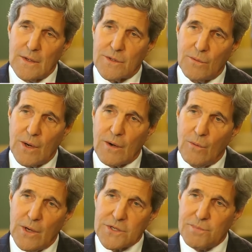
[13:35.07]
to where it
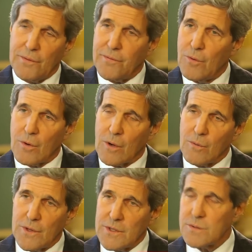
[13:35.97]
was before,
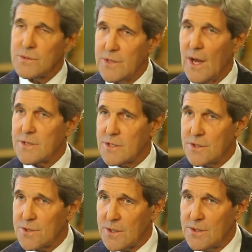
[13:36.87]
where this was not
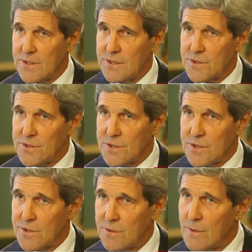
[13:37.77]
such a contentious
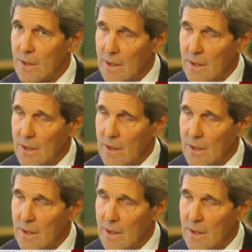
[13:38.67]
issue,